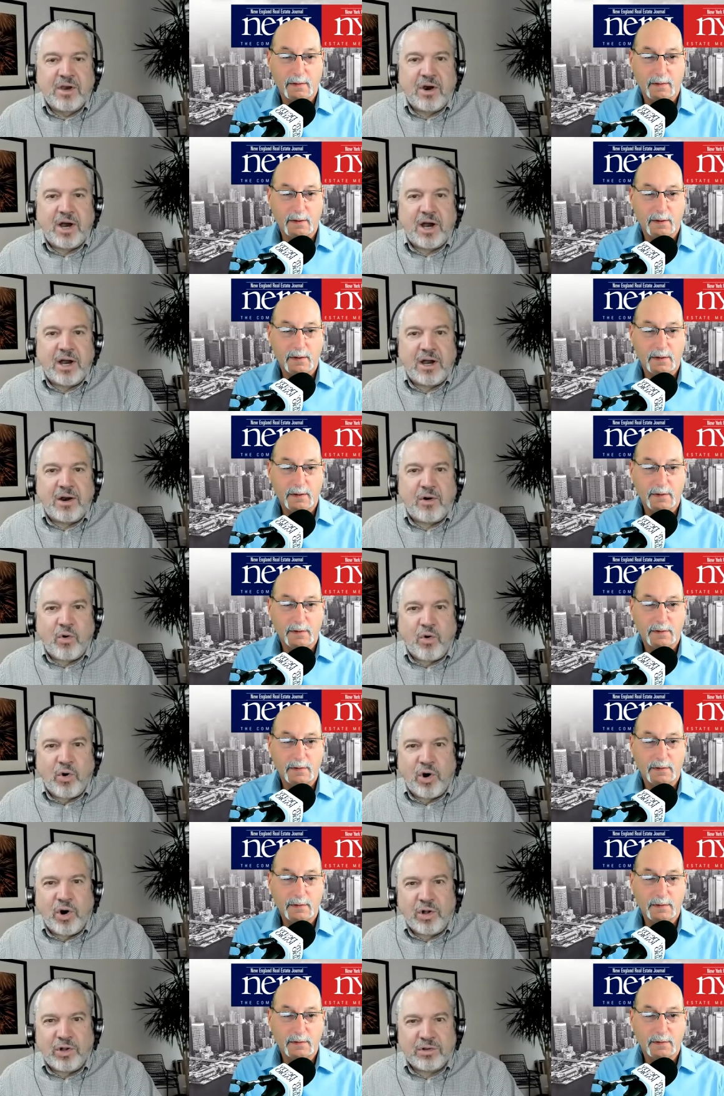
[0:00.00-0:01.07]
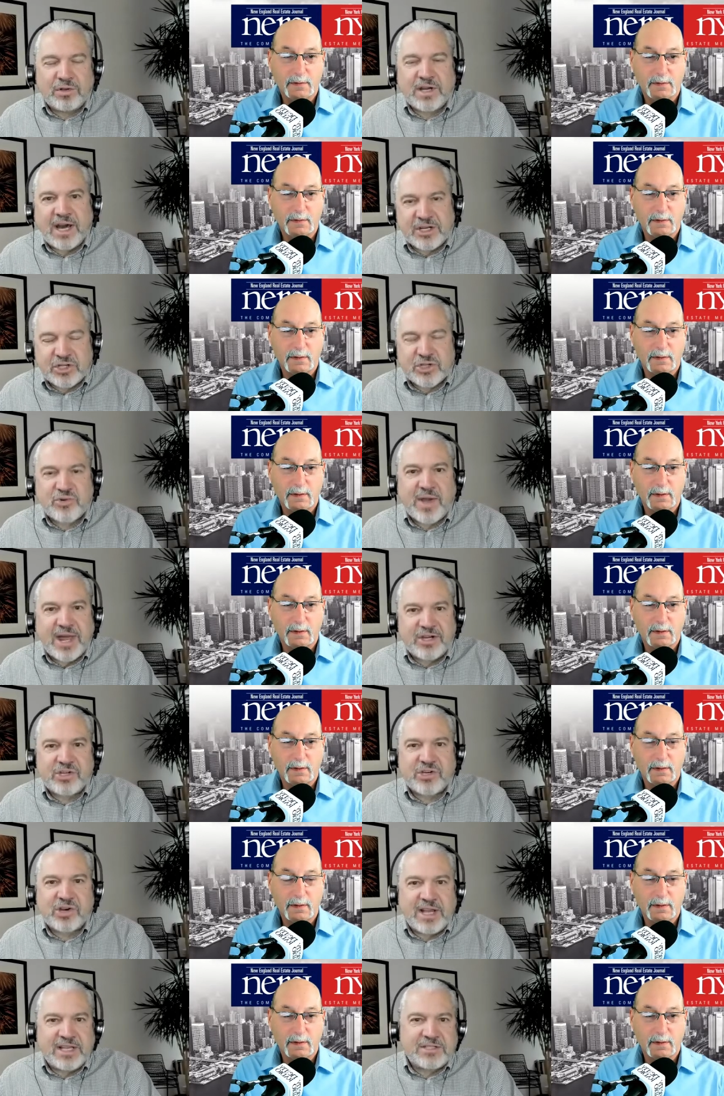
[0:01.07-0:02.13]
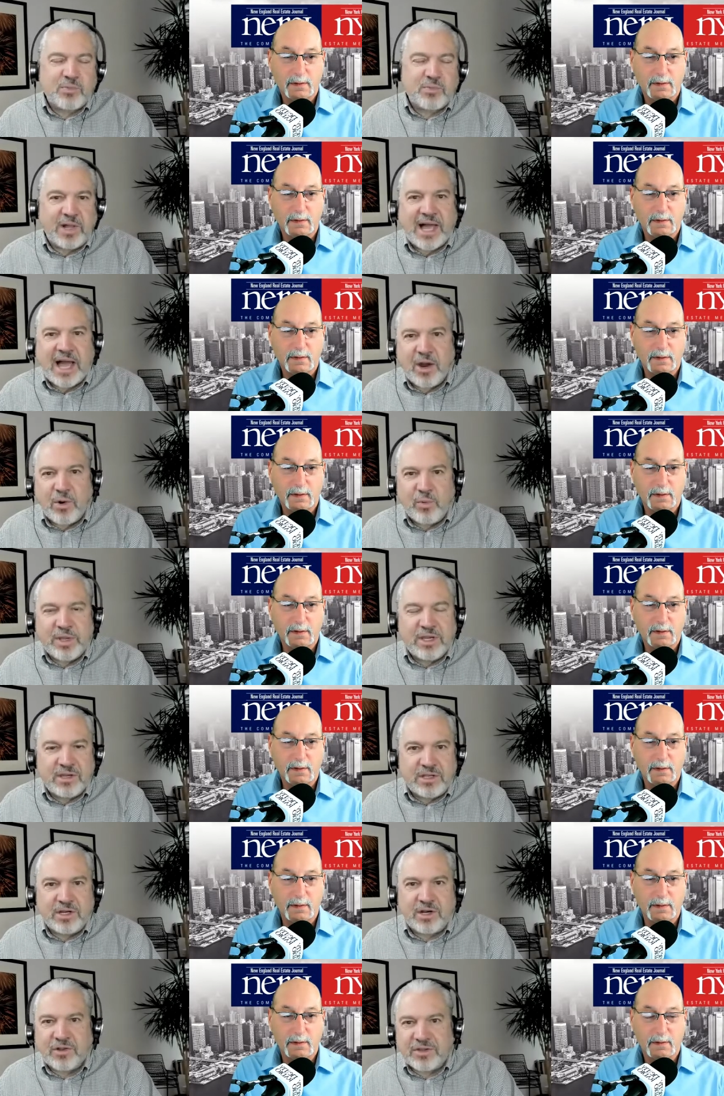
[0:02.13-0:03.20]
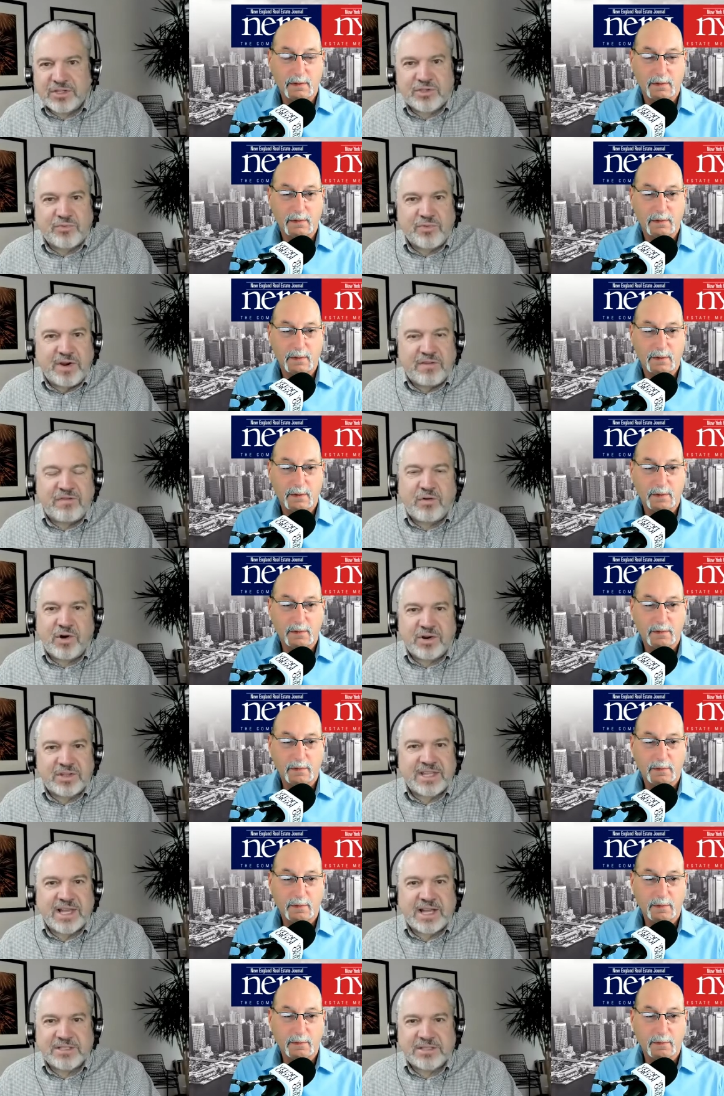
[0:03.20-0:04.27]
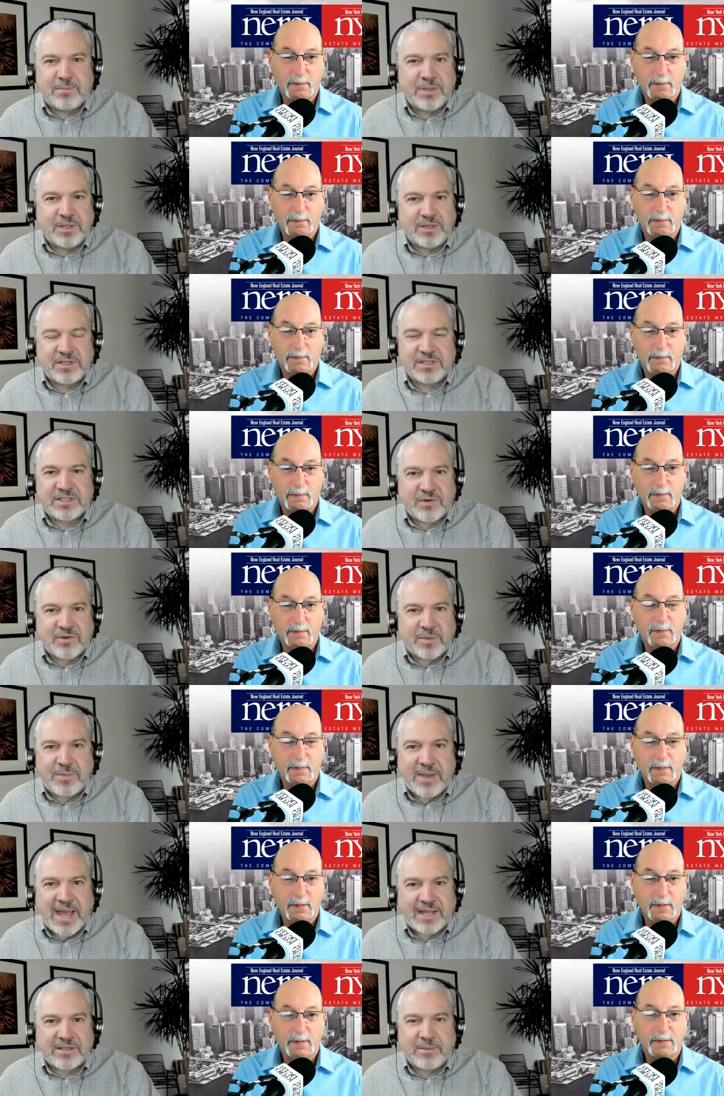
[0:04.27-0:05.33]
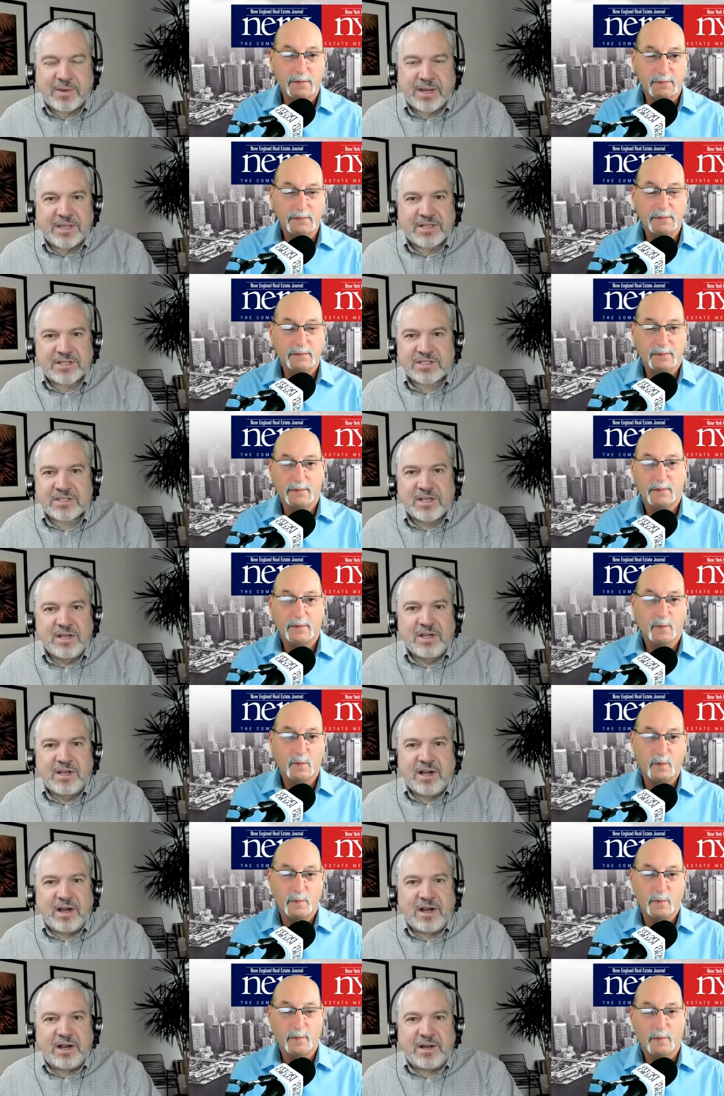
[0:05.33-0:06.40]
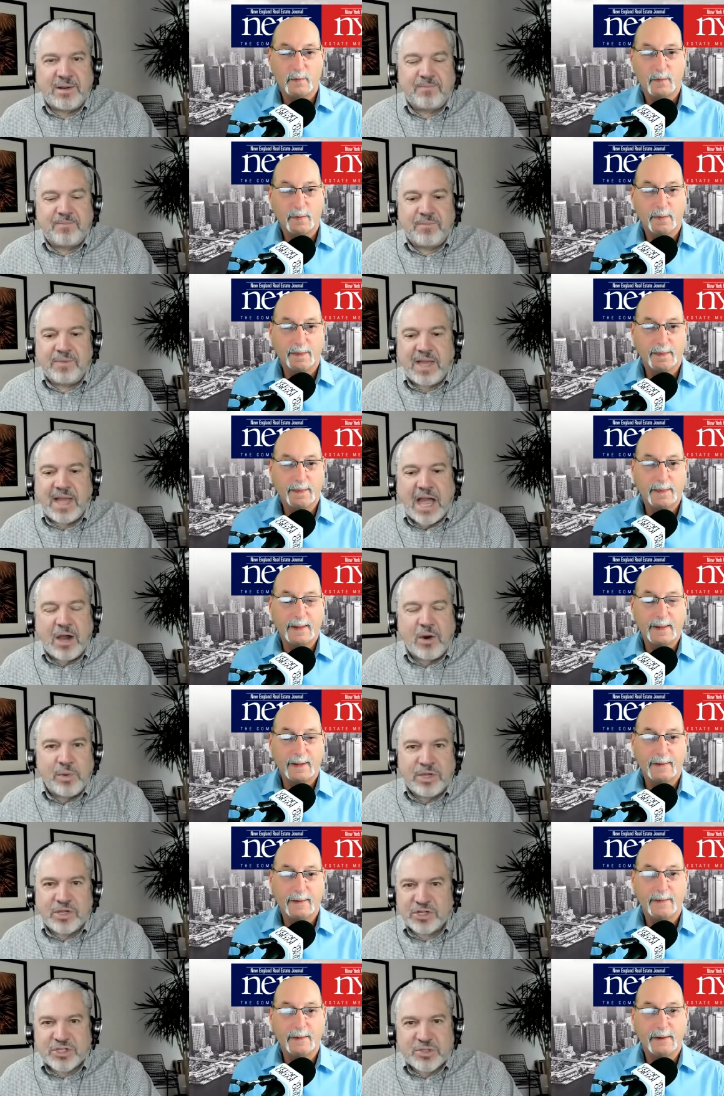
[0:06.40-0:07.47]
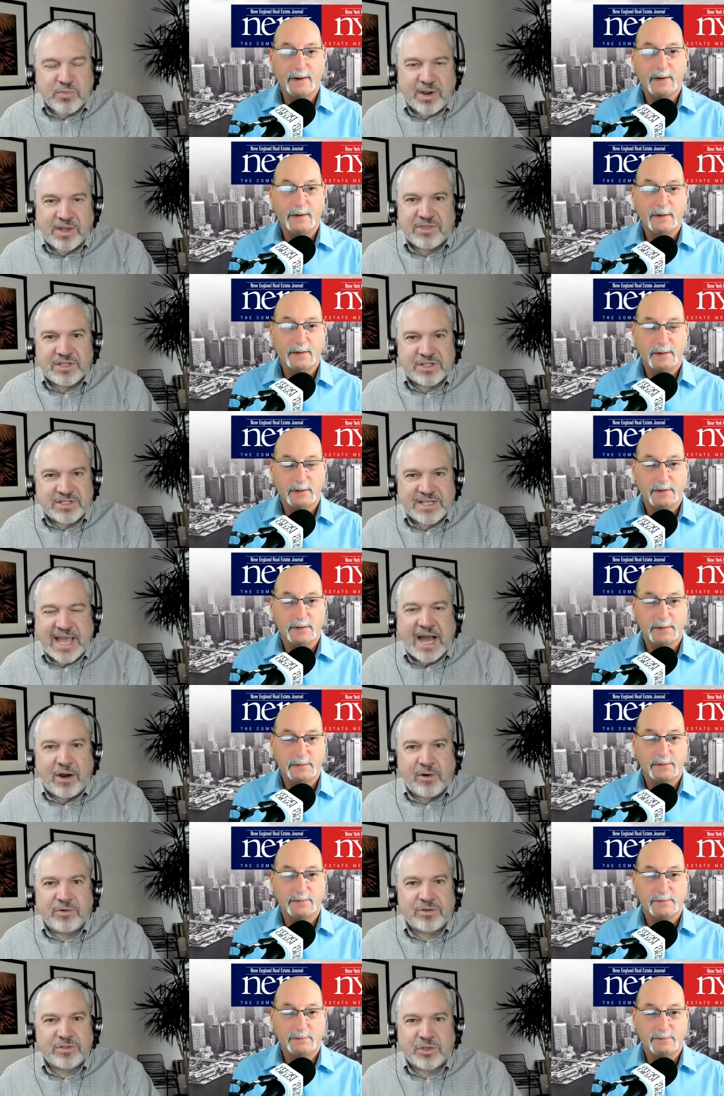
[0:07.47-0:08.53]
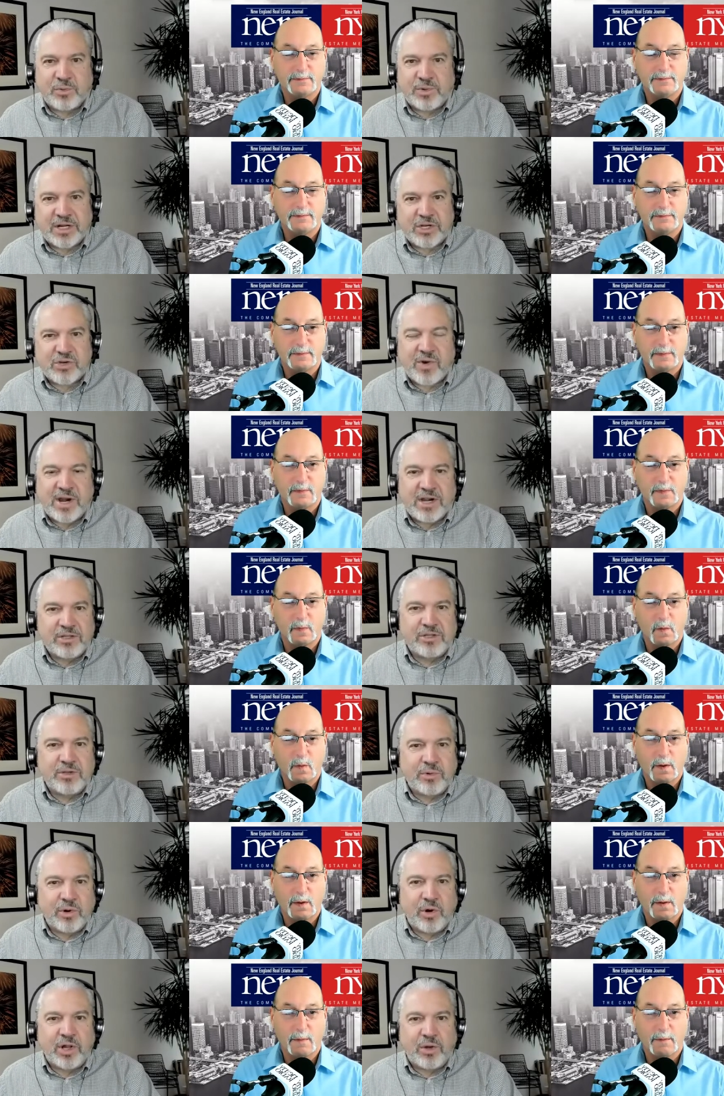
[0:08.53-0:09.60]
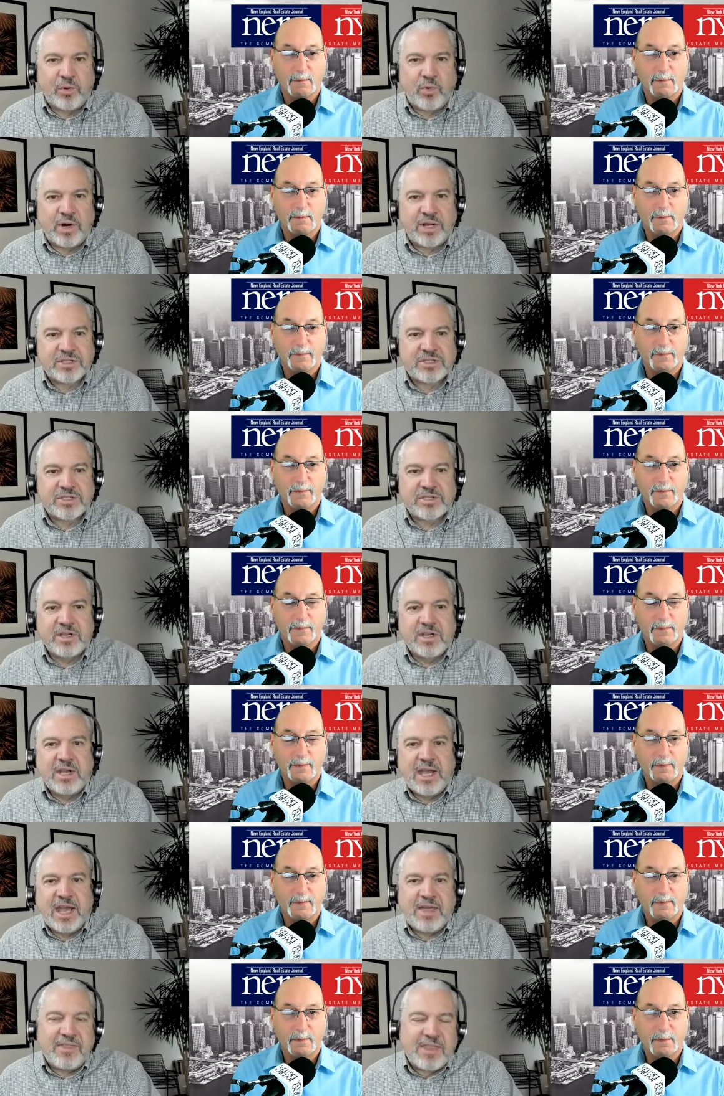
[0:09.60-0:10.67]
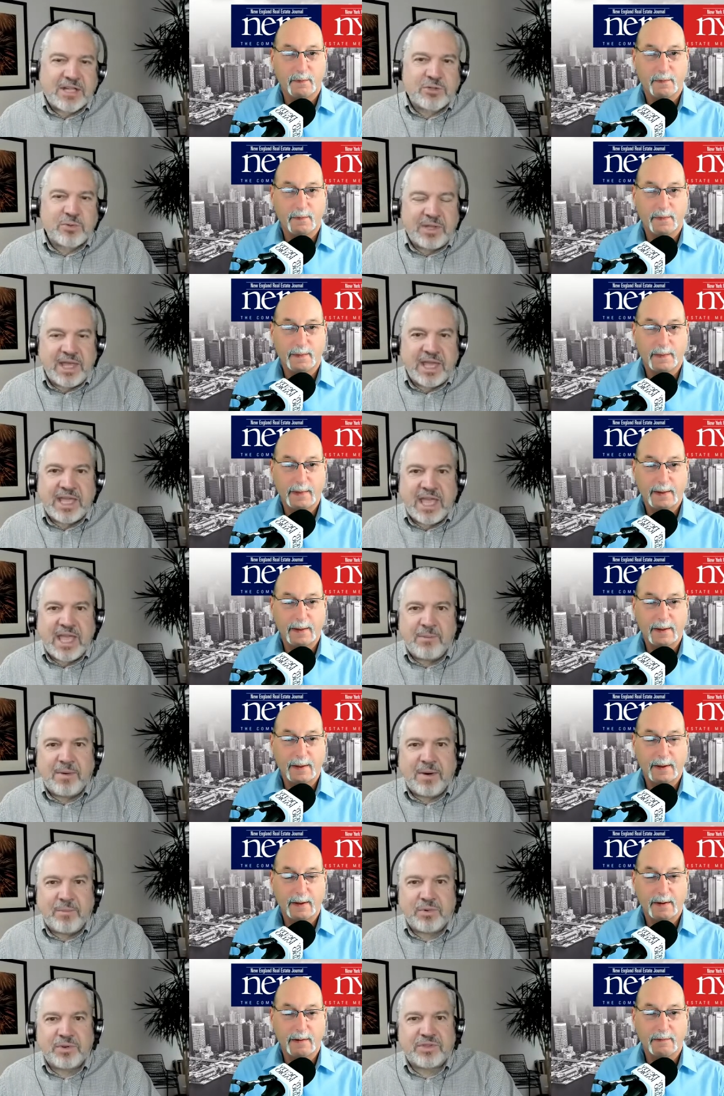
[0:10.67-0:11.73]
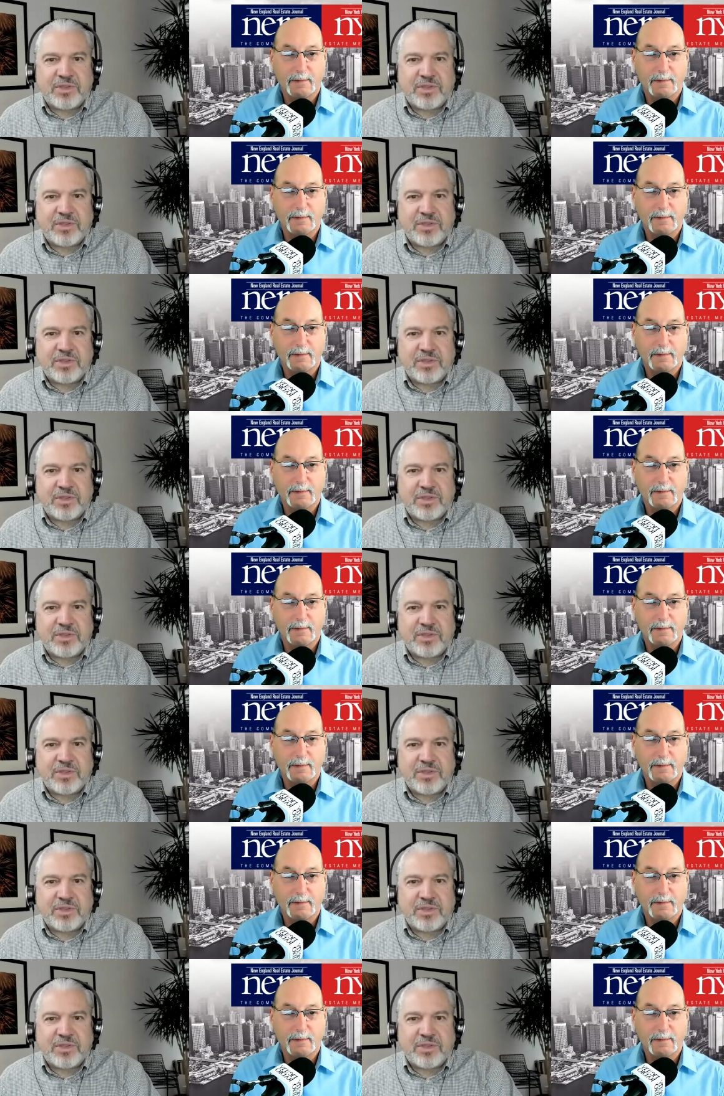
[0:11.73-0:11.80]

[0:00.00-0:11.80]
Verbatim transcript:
Speaker 1: uh, all kind of strategized. Well, how are we, you know, there's three to 400,000 buildings that are impacted by this. Uh, how are we going to spread this out so we're not trying to do it all at once? And that's when they came up with